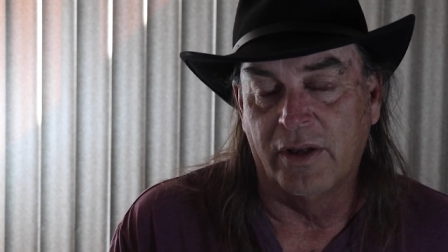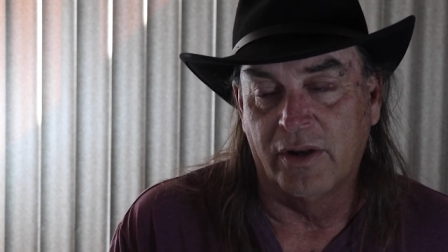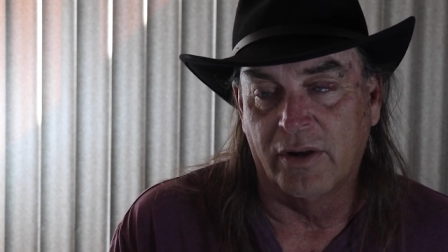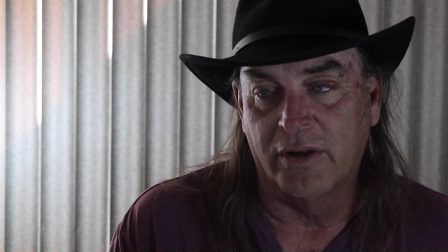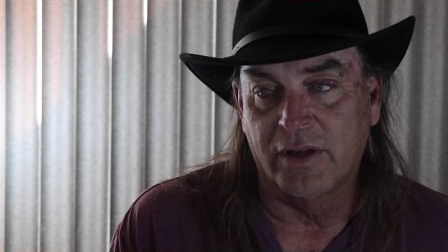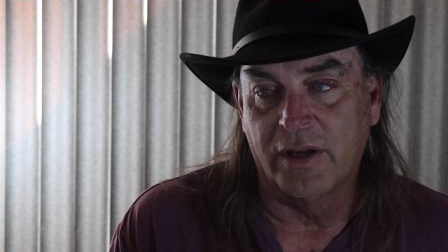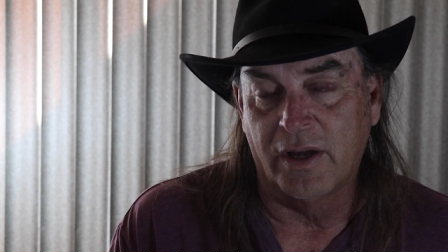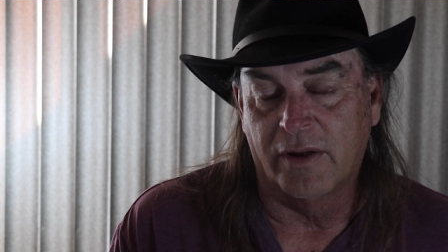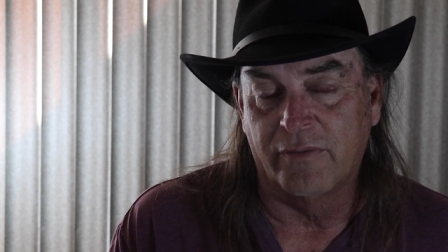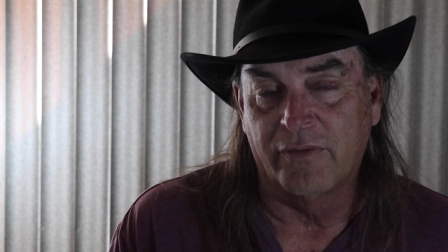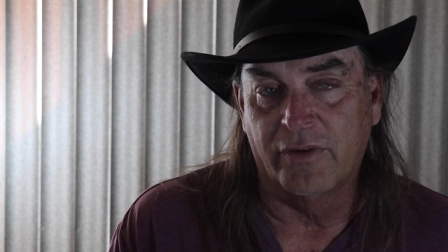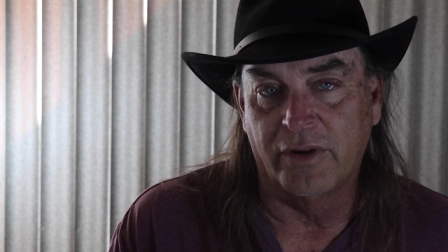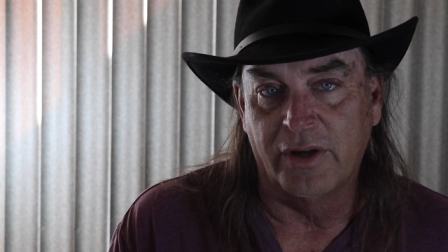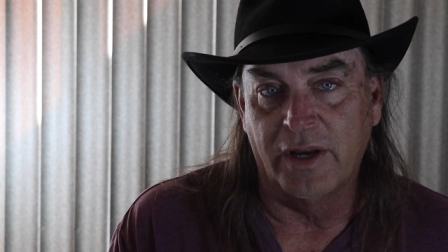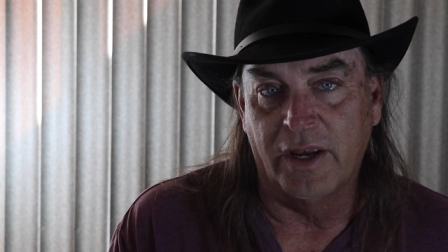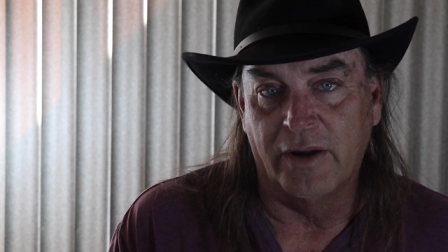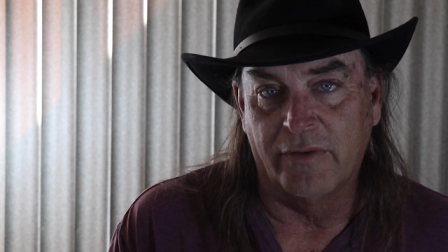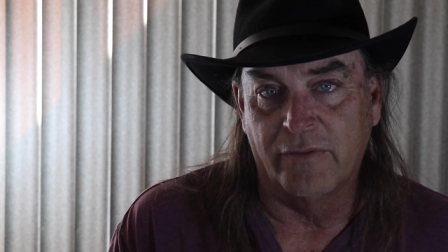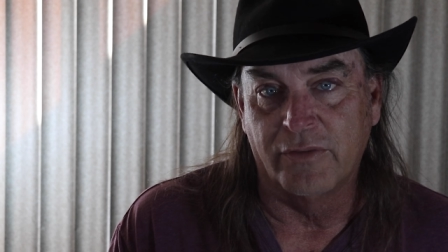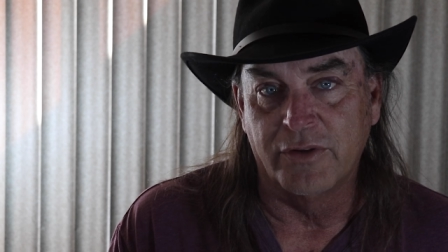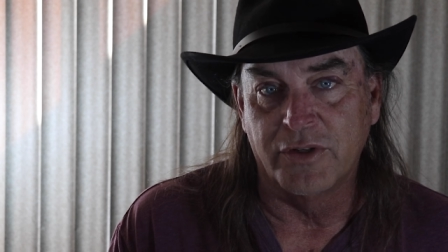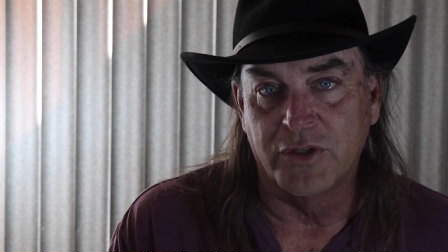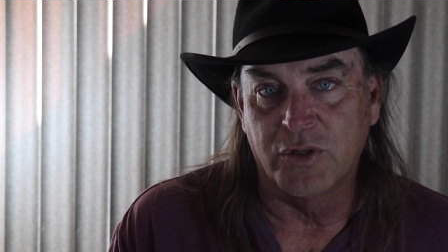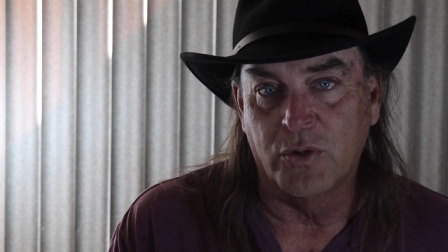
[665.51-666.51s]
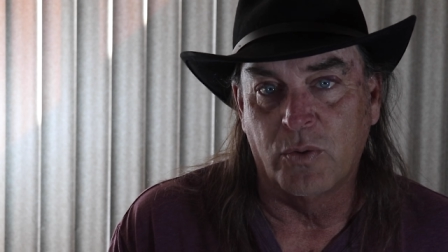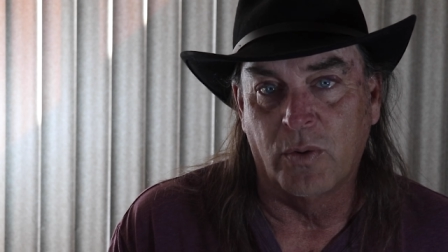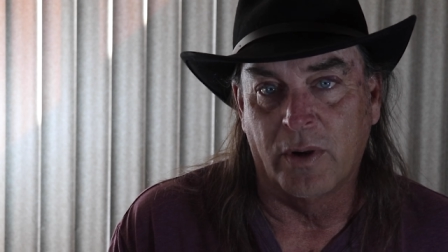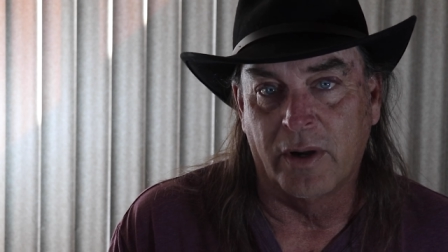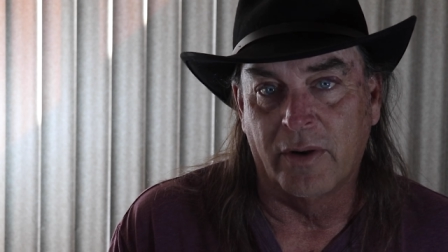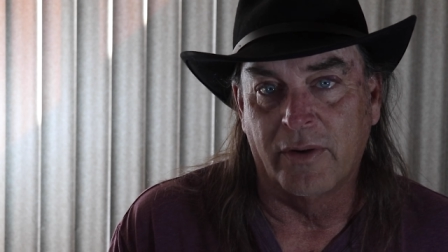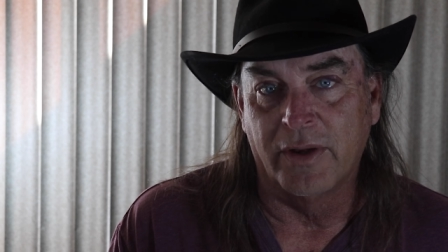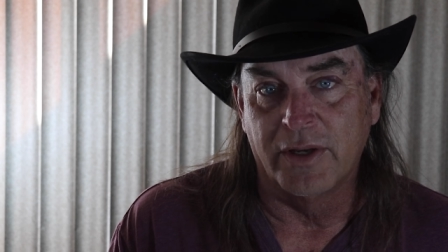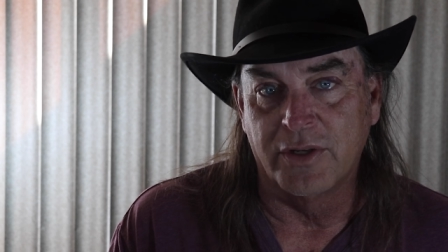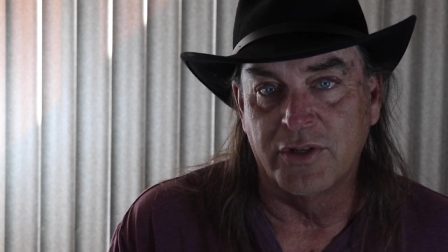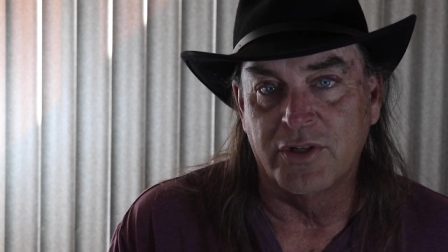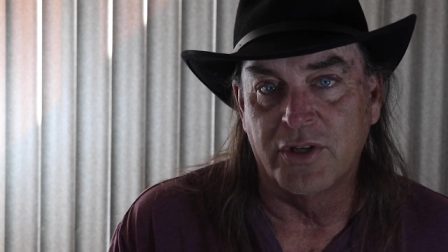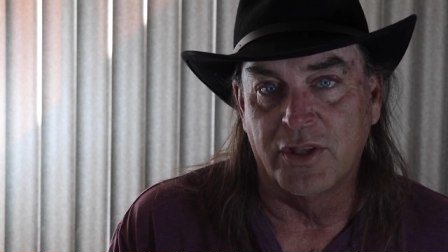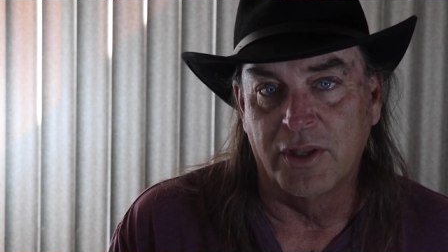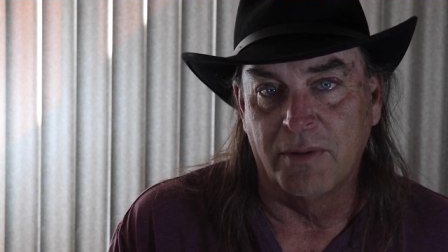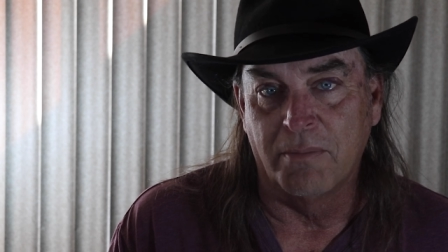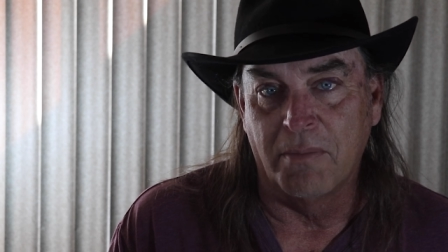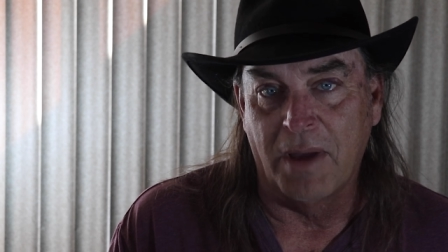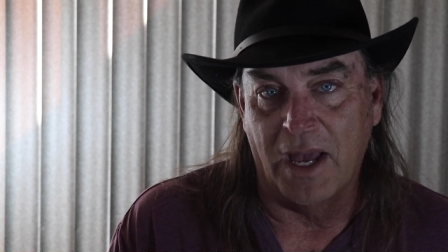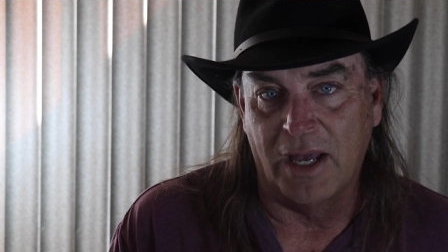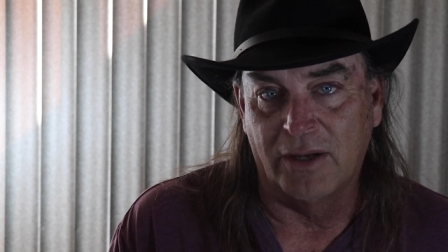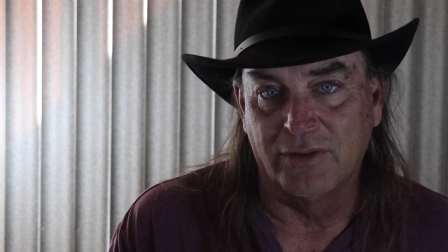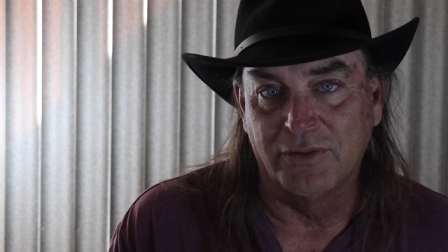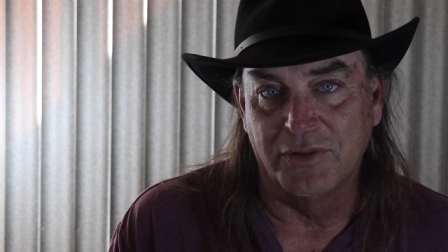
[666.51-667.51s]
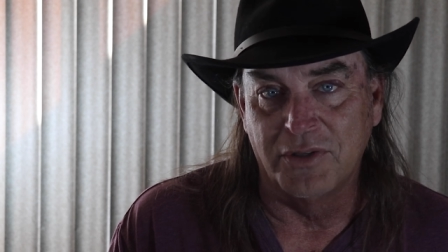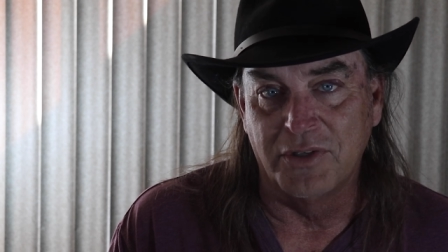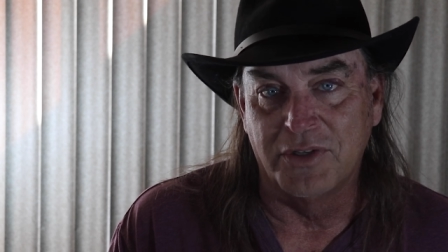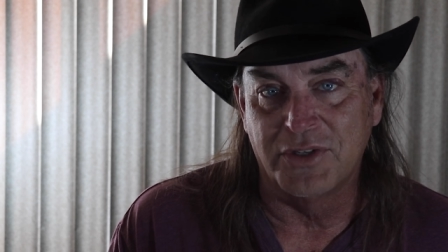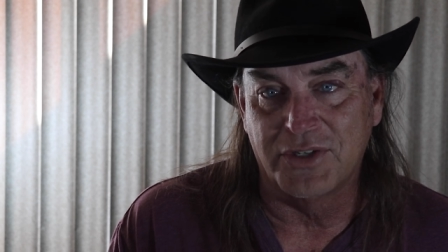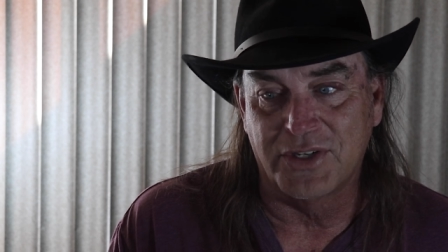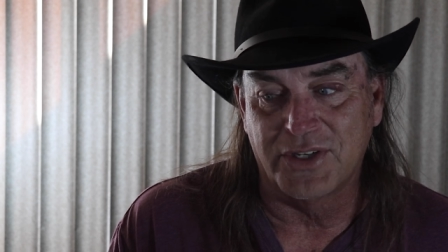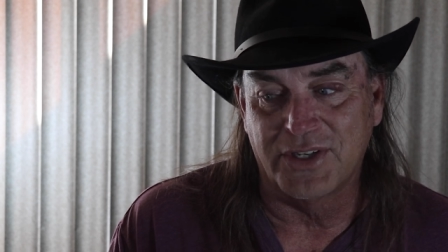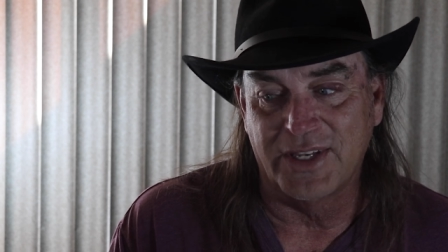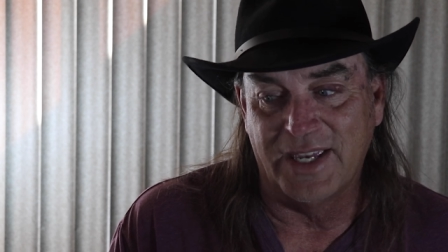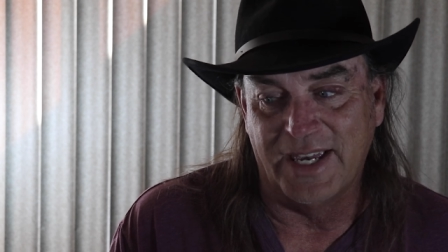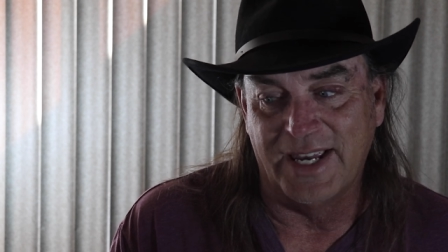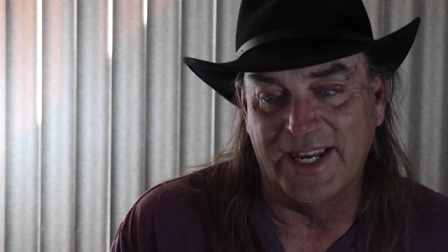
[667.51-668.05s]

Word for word: are covering every square inch of the mountains,